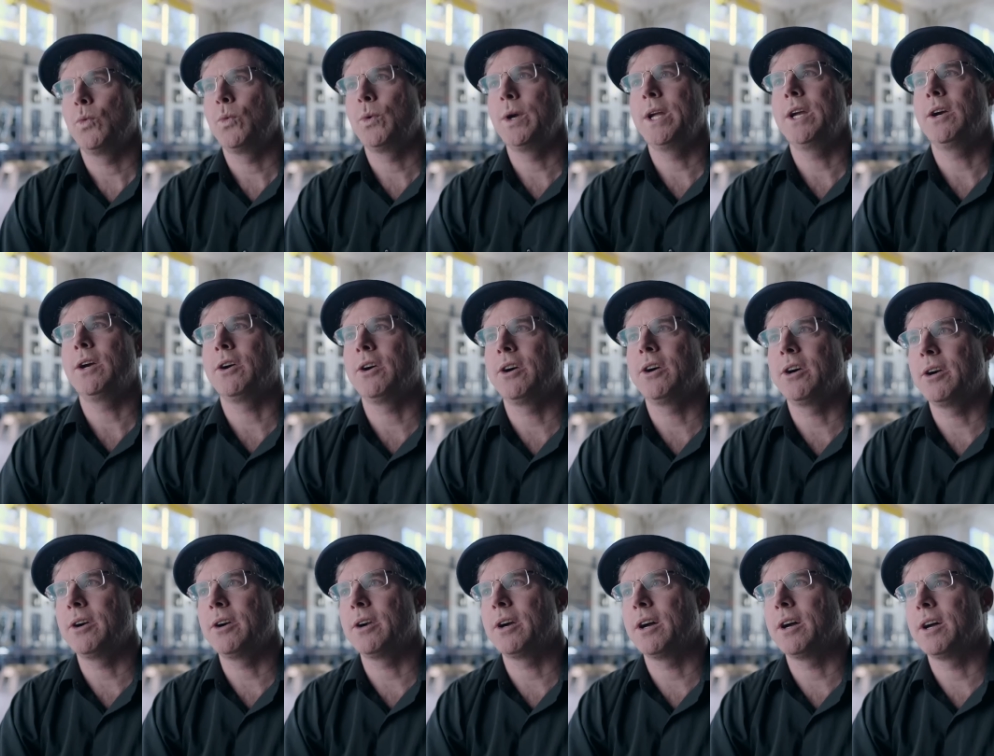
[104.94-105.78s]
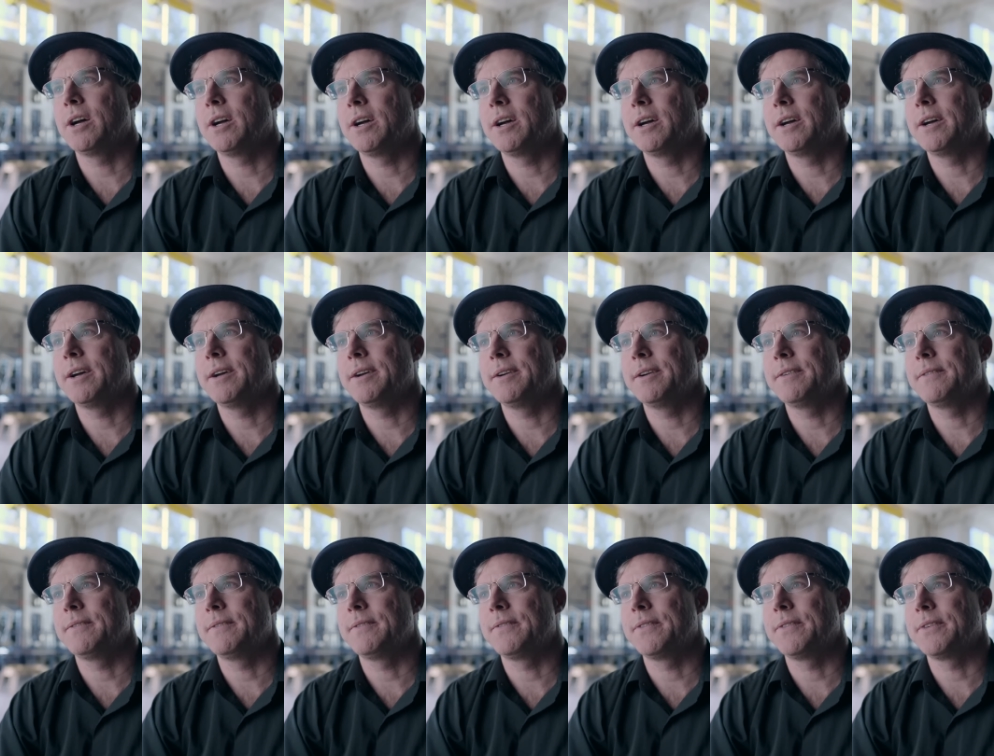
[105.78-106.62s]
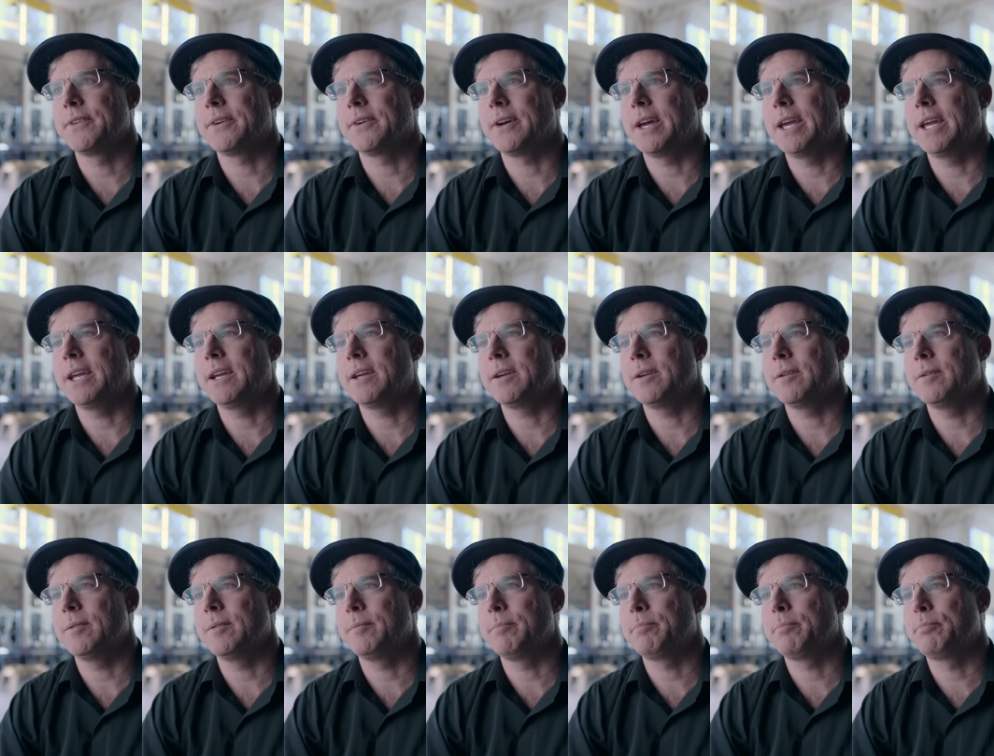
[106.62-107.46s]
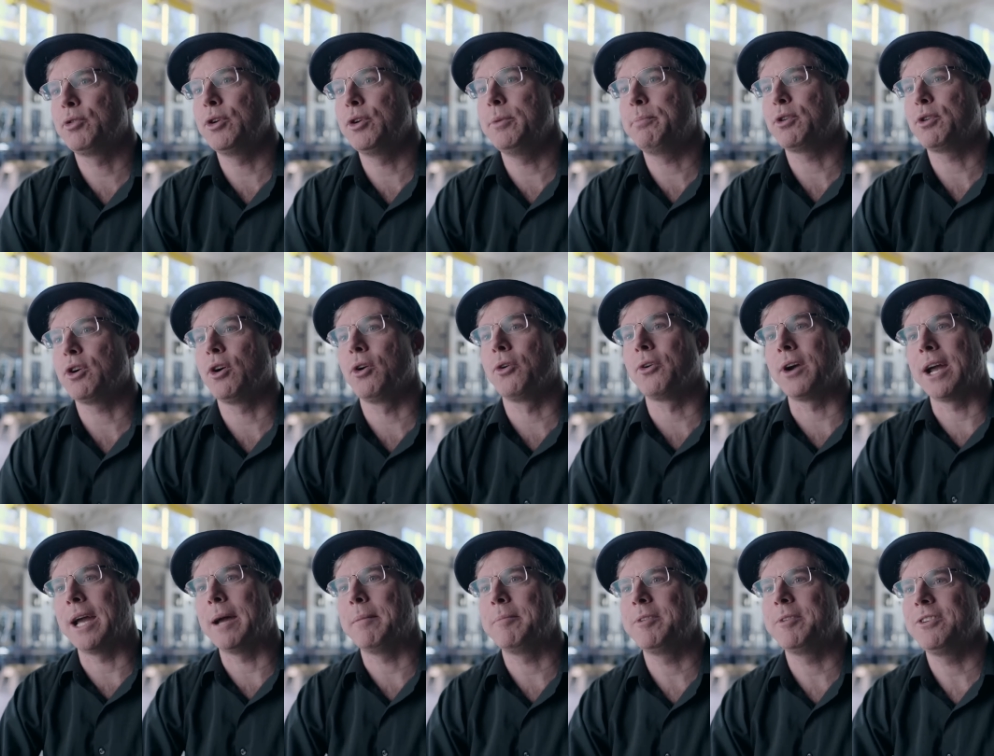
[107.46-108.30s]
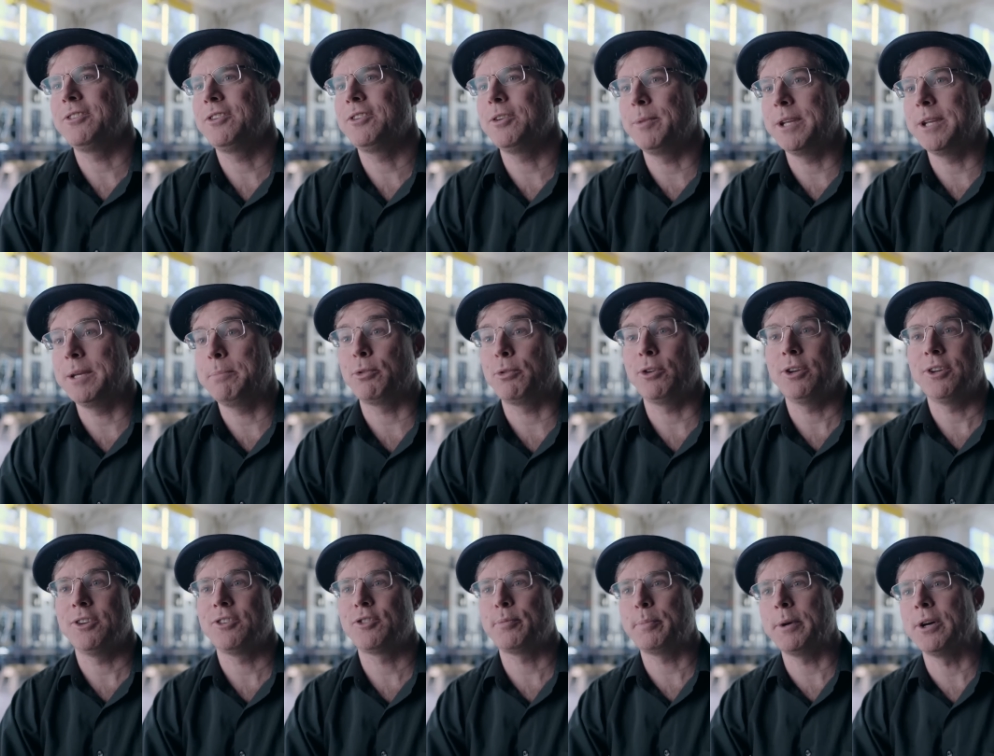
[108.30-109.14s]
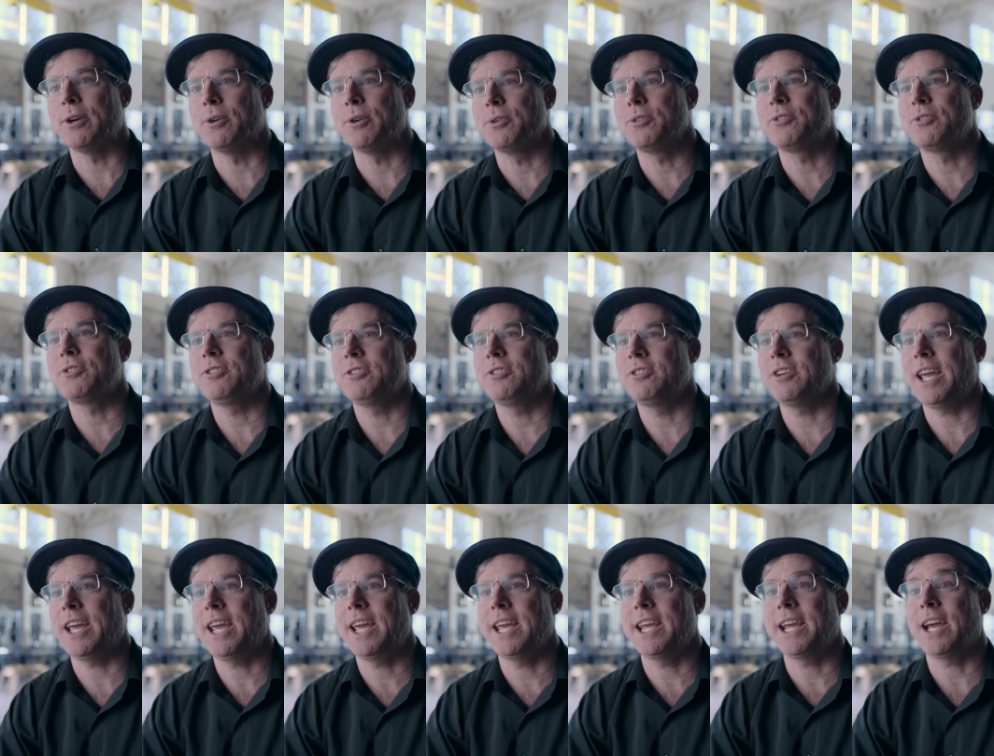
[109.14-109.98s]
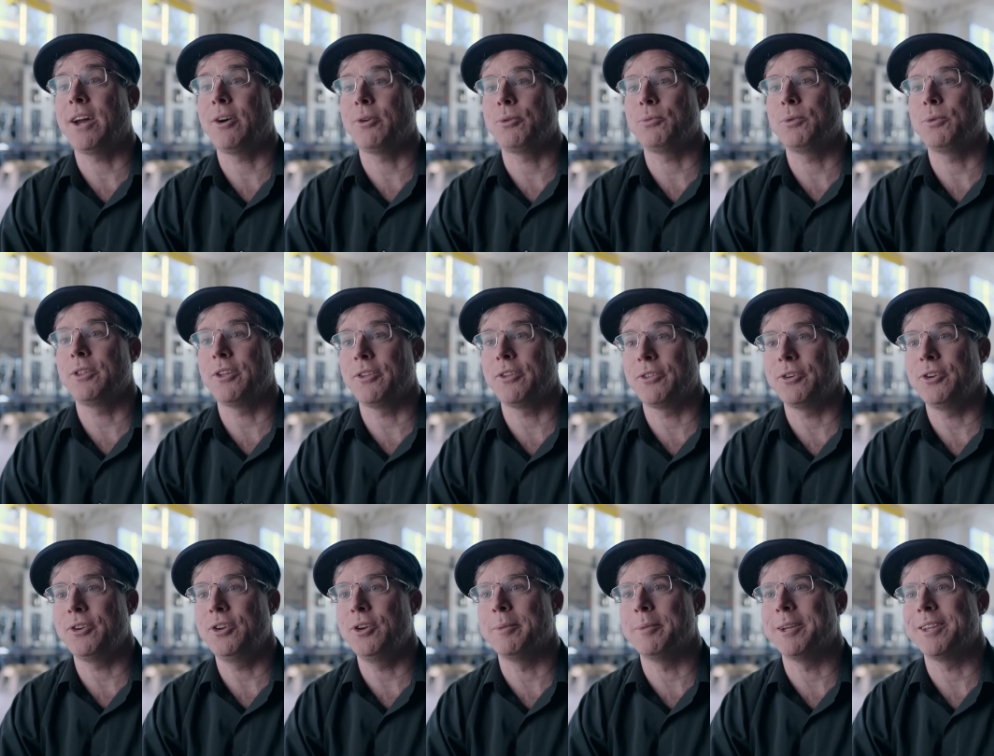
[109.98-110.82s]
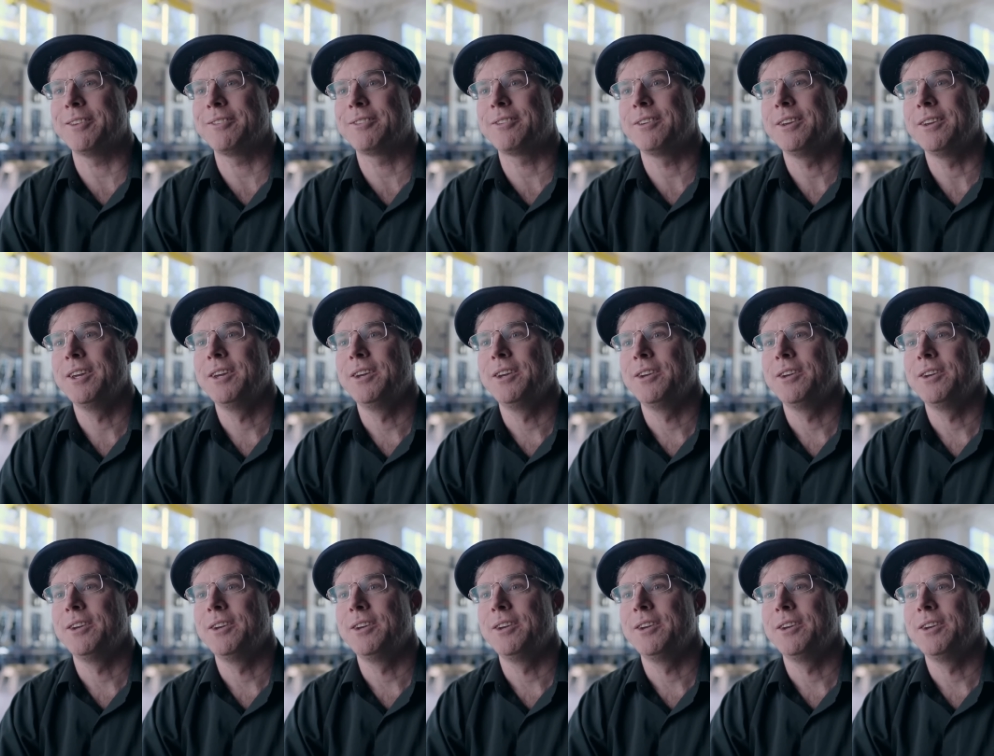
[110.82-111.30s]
We are like pre-programmed to be predisposed to hang out with other humans.